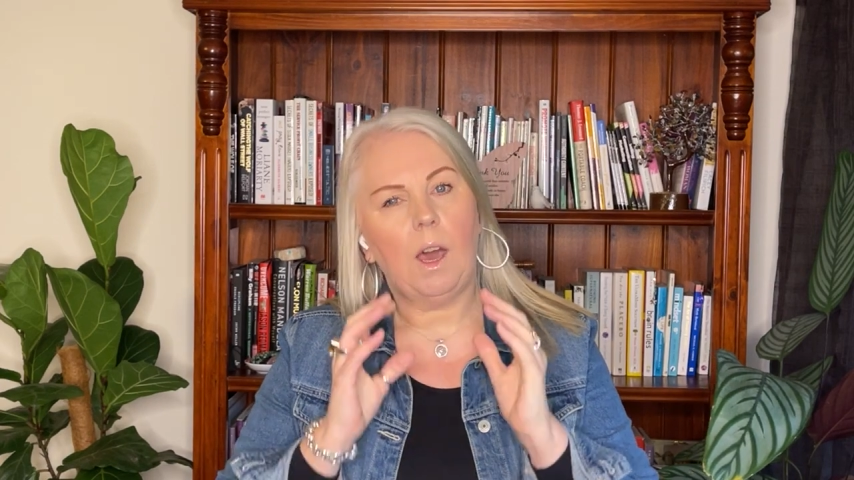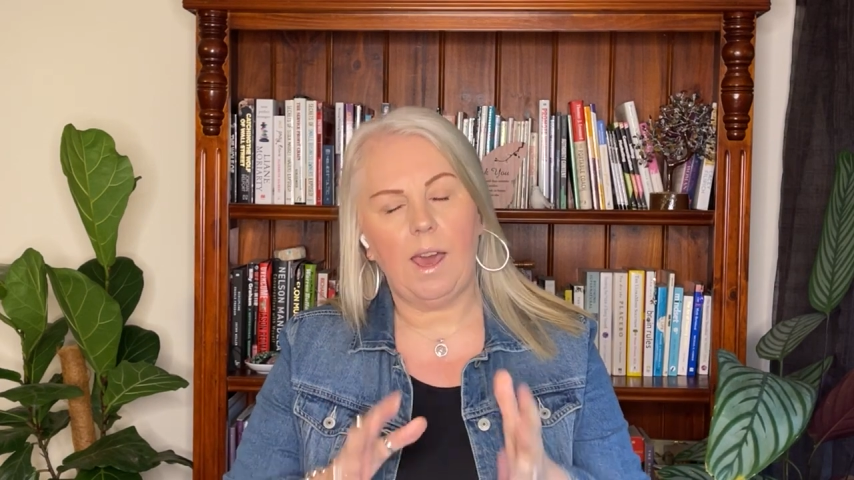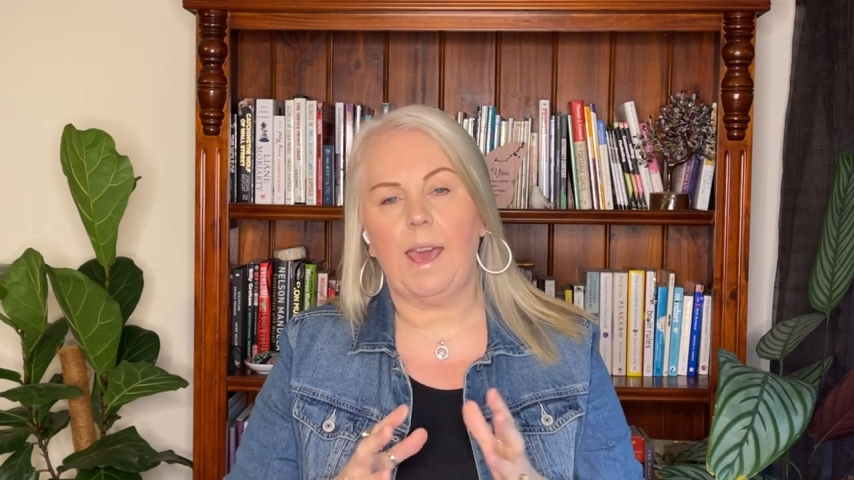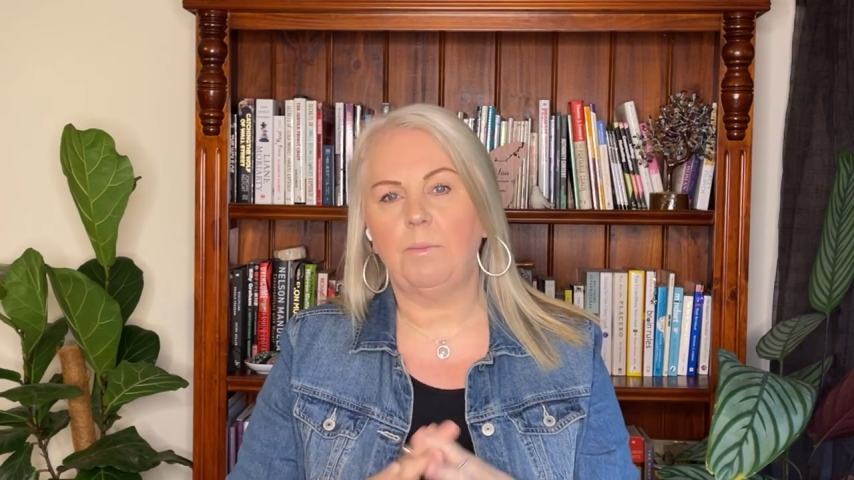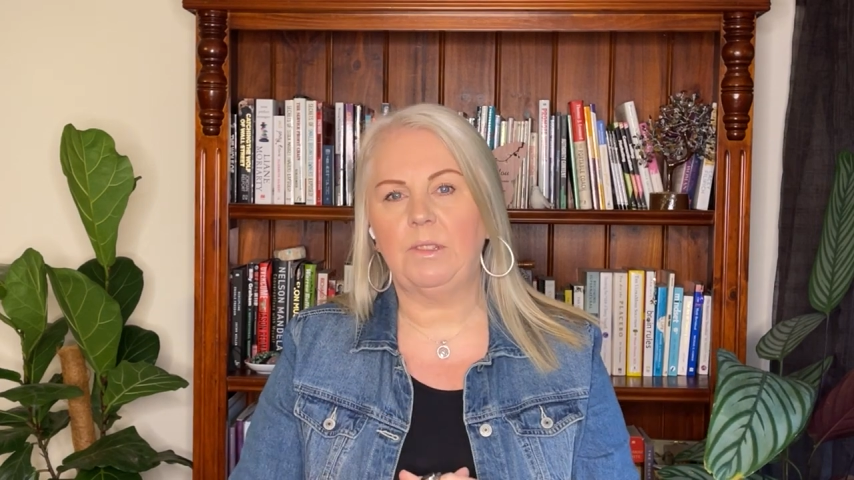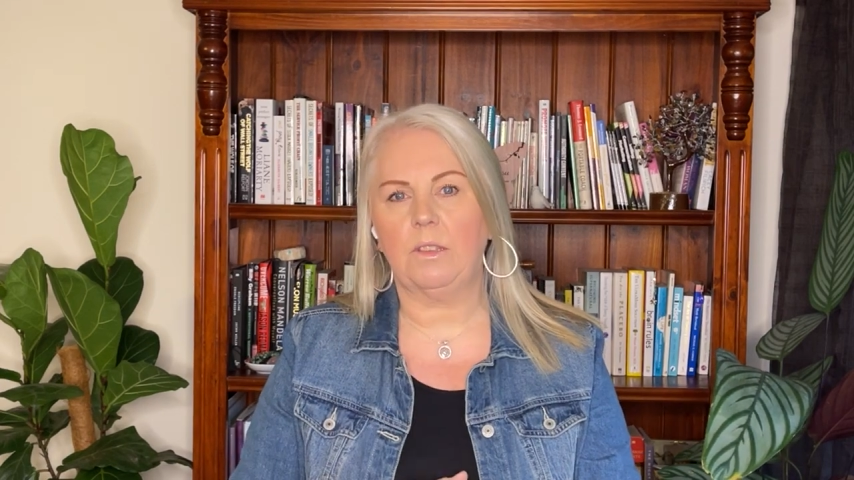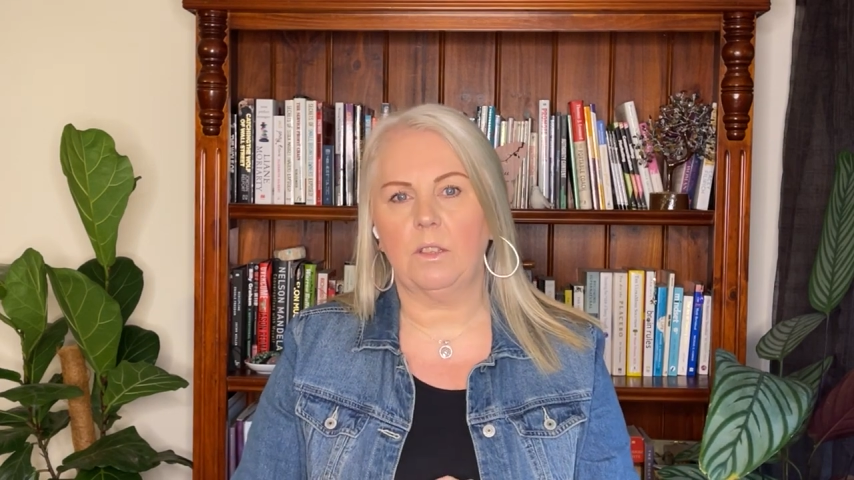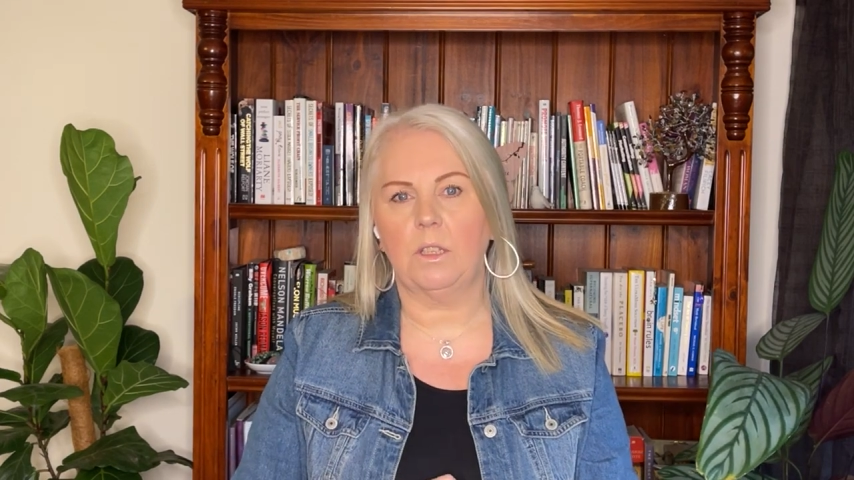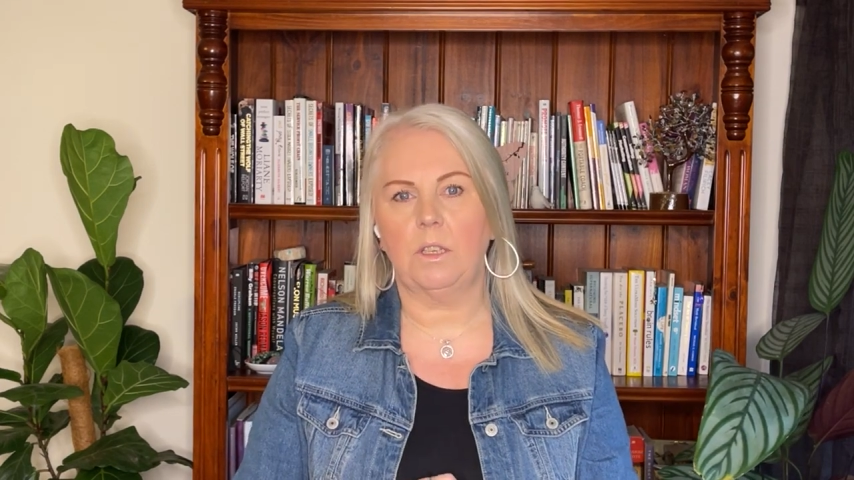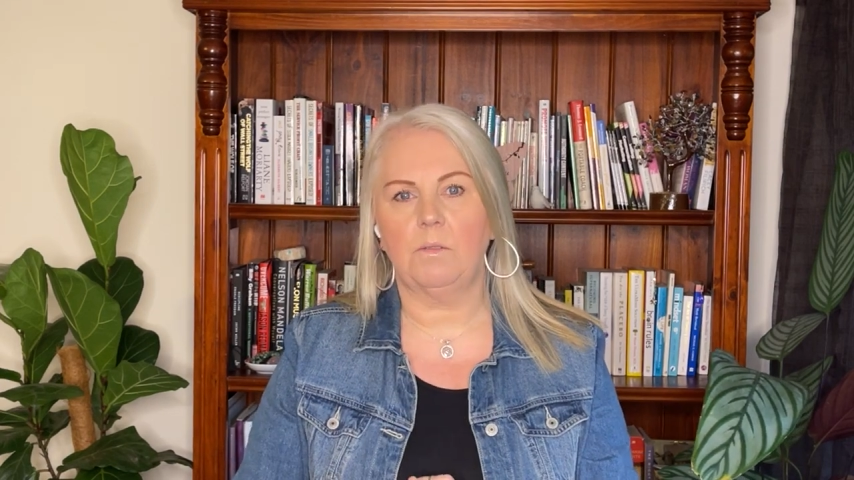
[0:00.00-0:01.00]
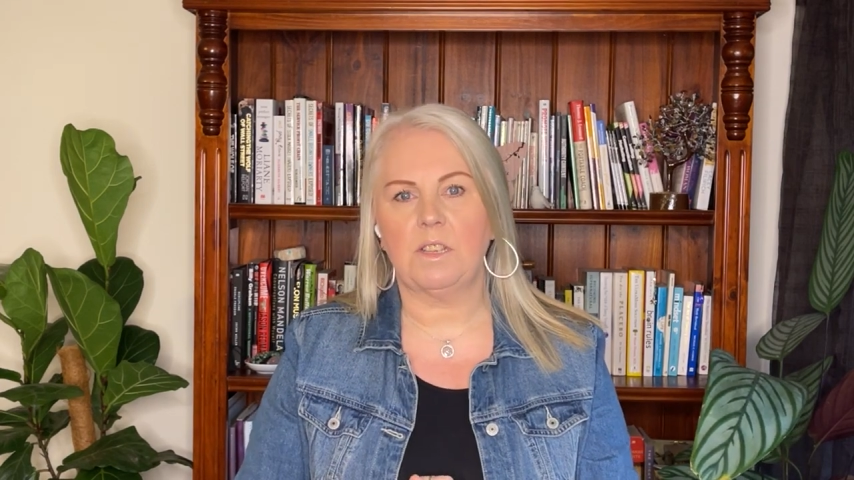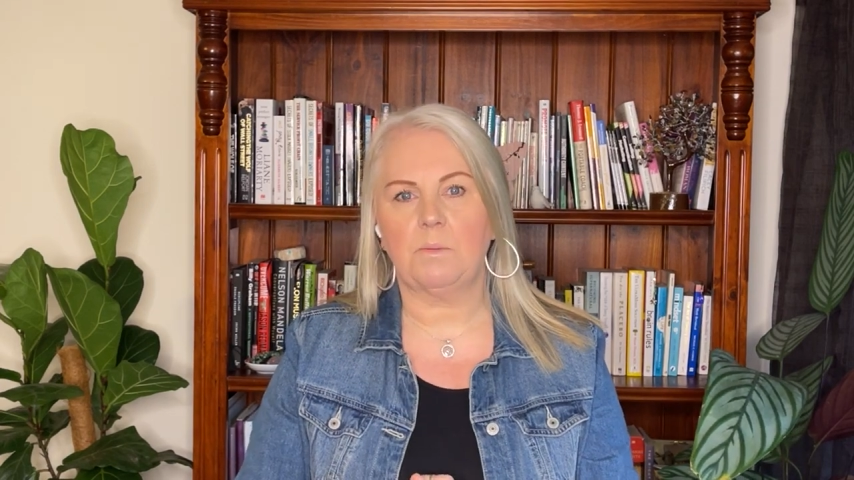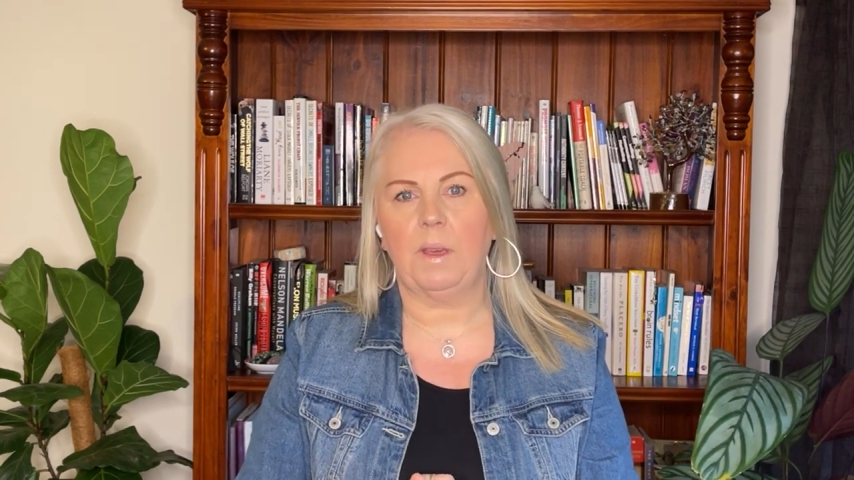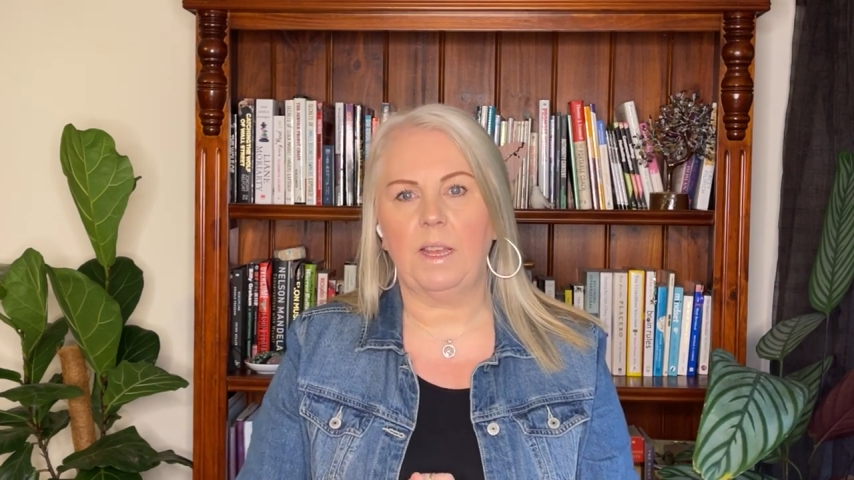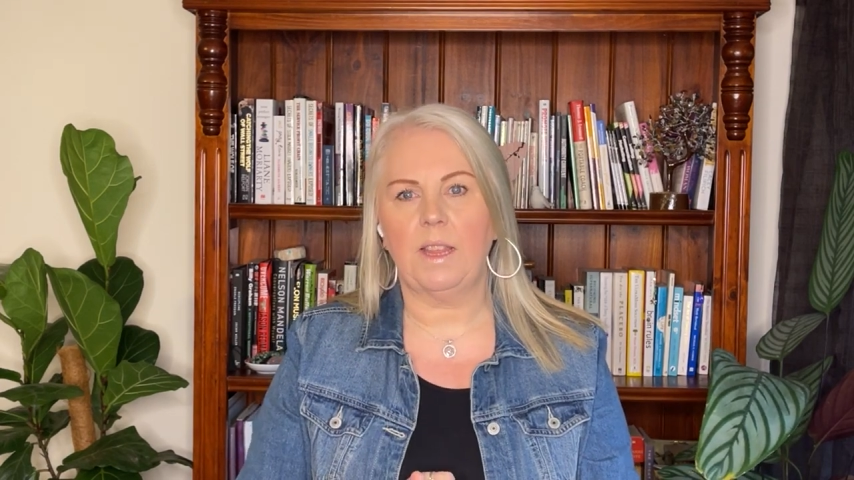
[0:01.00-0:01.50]
I absolutely
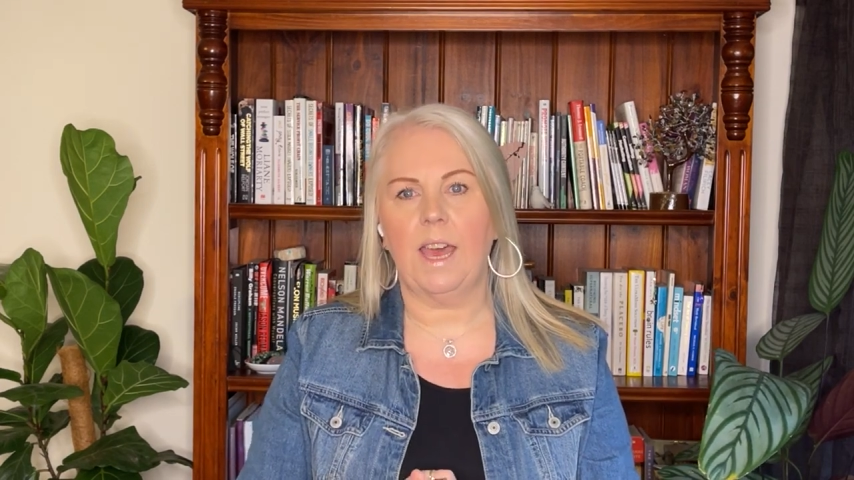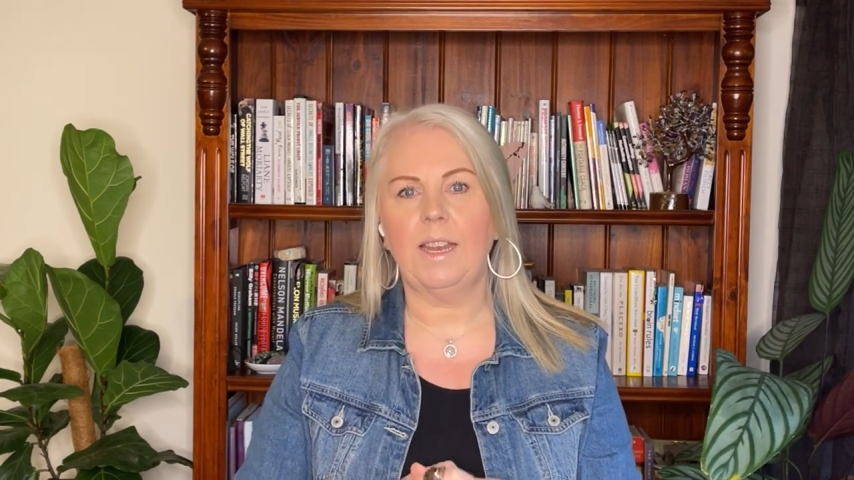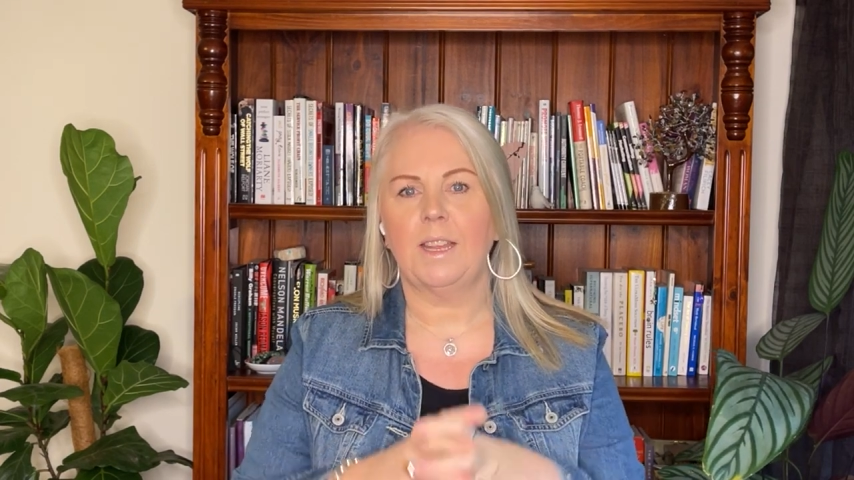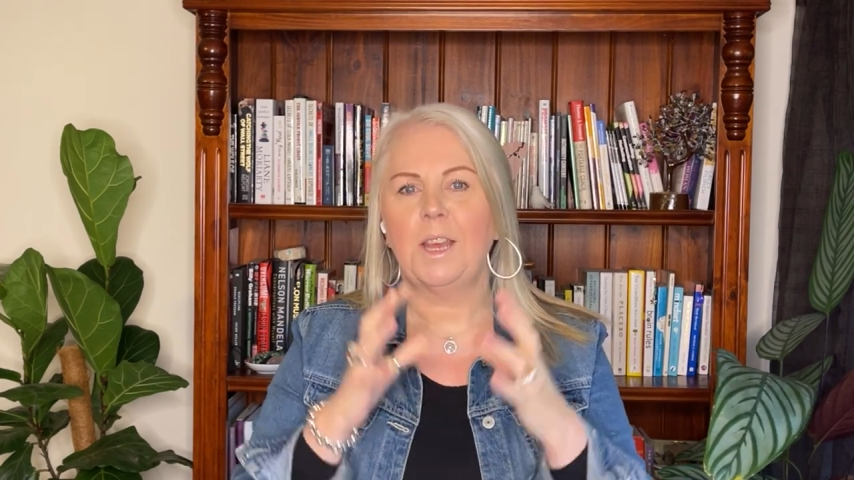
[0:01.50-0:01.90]
respect that.